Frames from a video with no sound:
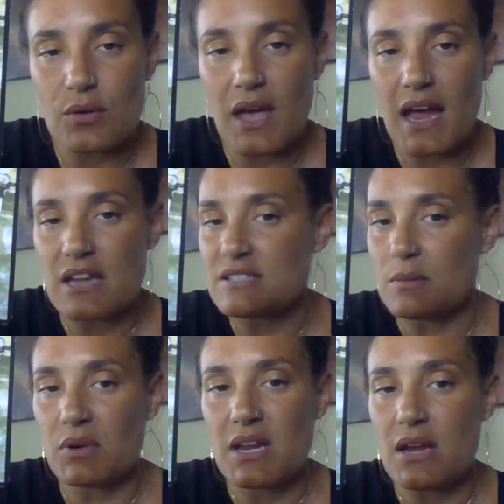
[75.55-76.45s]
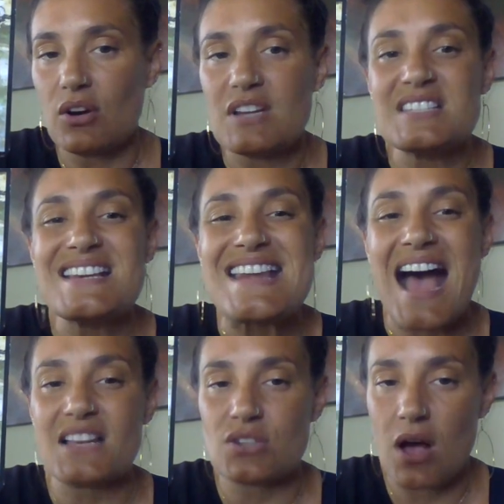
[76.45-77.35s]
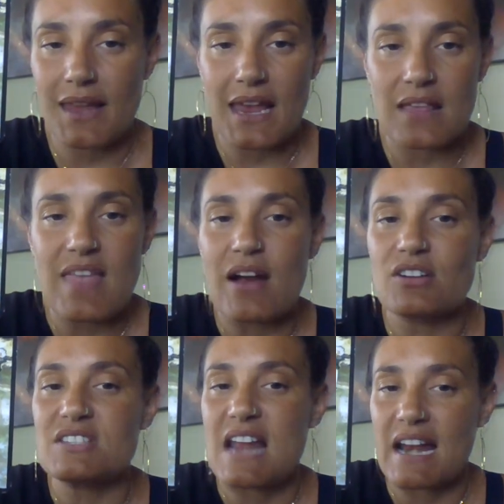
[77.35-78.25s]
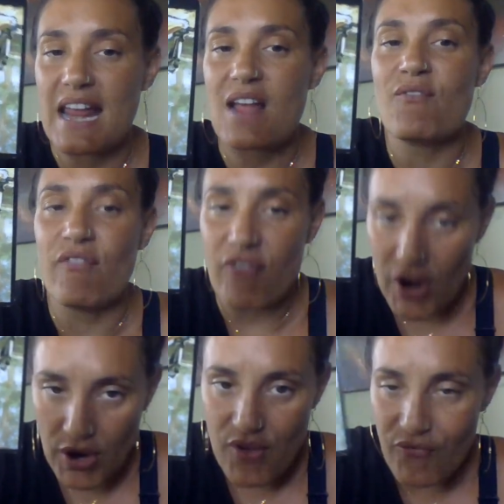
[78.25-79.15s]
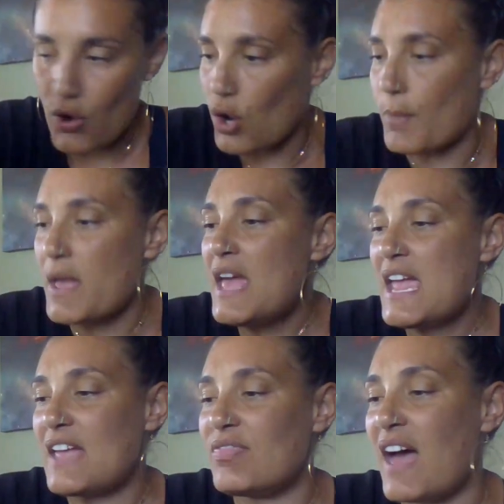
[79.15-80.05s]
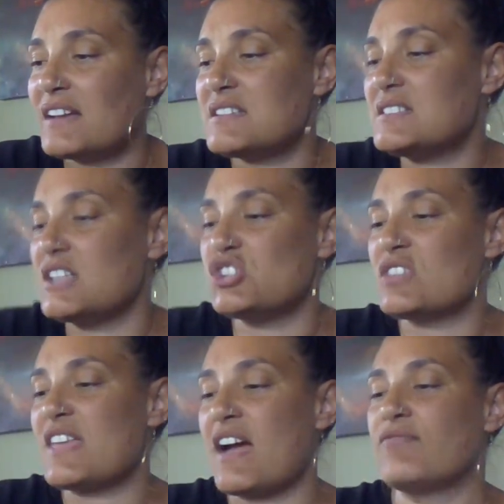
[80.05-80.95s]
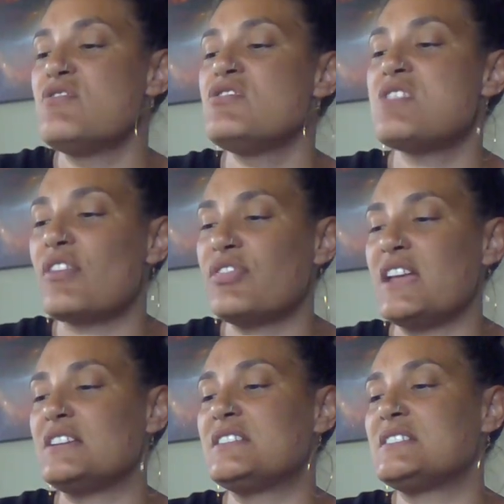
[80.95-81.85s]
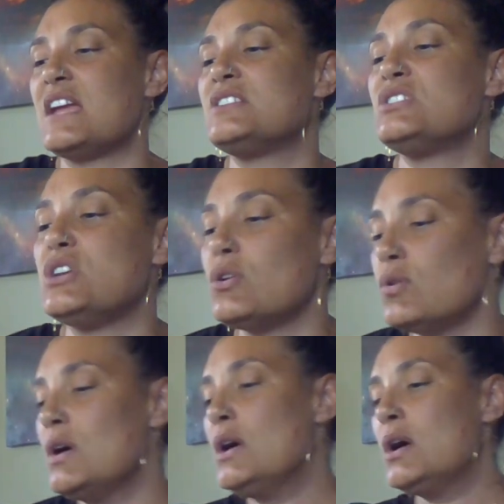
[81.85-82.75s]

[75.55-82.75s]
Okay, someone here is not talking and they are standing very firm in that decision. They have nothing to say to you.